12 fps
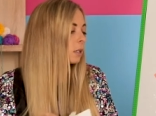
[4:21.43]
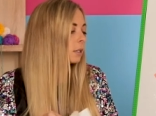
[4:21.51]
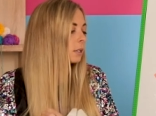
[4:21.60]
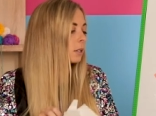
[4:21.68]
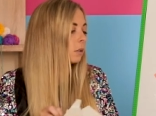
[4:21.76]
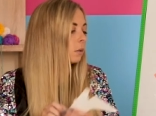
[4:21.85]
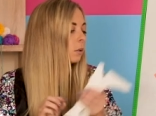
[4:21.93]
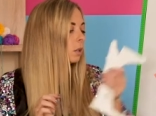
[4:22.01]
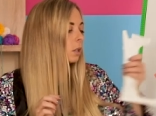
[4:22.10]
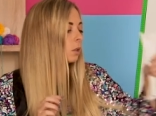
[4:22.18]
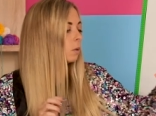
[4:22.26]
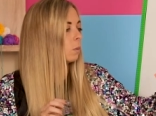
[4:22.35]
So
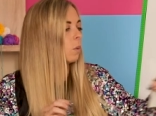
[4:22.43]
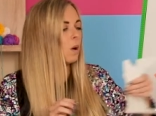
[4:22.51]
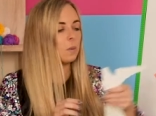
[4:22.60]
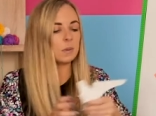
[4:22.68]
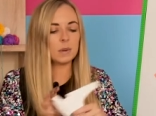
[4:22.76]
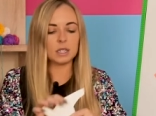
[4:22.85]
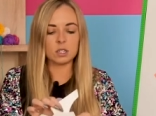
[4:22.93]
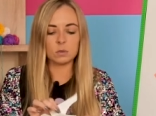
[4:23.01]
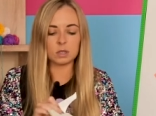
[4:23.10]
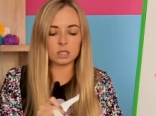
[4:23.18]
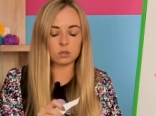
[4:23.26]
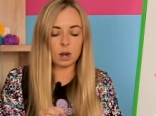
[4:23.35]
what we might do
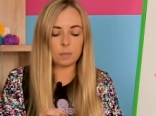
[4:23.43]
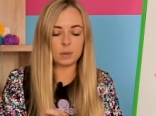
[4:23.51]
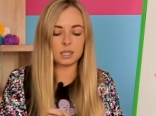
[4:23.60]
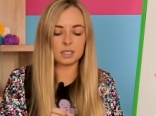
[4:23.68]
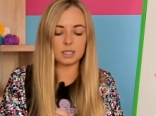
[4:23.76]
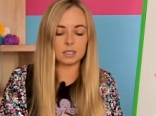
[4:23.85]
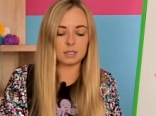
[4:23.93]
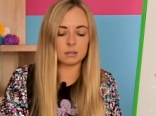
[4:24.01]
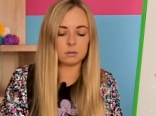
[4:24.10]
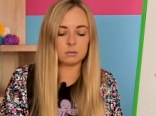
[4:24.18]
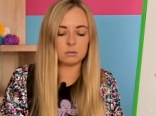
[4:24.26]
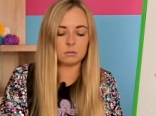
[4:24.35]
with the scrap pieces,
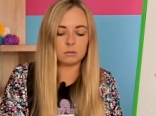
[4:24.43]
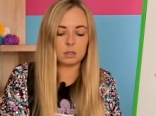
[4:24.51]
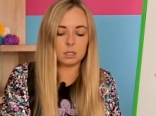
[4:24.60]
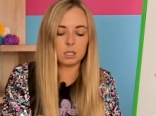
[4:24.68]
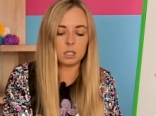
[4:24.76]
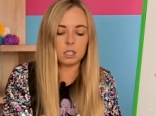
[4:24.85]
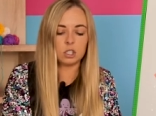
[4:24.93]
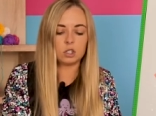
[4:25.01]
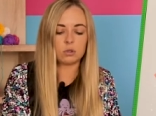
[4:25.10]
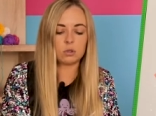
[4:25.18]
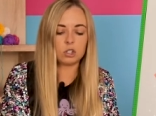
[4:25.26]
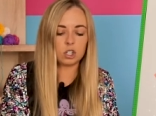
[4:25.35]

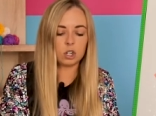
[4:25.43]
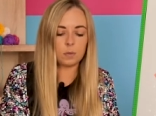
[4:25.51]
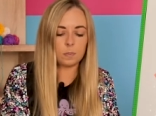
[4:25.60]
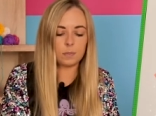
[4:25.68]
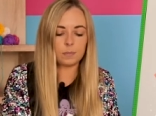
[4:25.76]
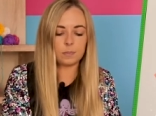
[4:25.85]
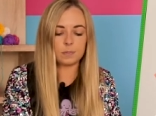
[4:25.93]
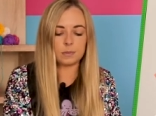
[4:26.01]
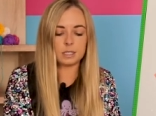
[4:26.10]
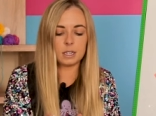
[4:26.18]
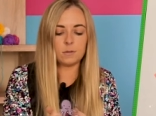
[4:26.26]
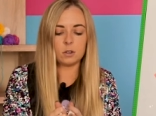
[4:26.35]
scrunch it up.
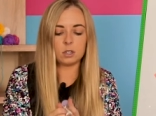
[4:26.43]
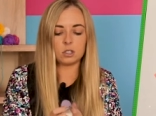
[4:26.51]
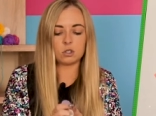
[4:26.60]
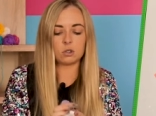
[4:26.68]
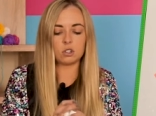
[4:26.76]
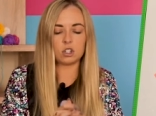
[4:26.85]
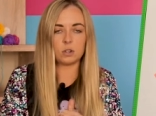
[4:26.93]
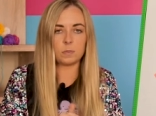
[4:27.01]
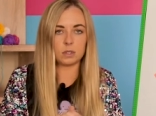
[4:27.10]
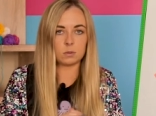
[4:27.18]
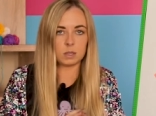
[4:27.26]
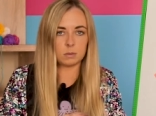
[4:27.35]
See if you can scrunch it up
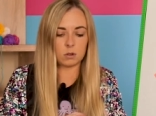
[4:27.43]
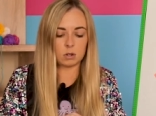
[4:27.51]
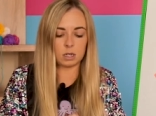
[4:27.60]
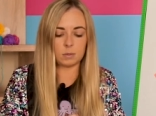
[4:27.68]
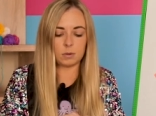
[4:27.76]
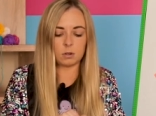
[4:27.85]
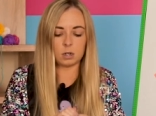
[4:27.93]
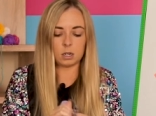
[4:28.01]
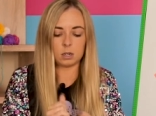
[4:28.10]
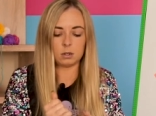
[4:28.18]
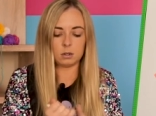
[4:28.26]
into a small little ball.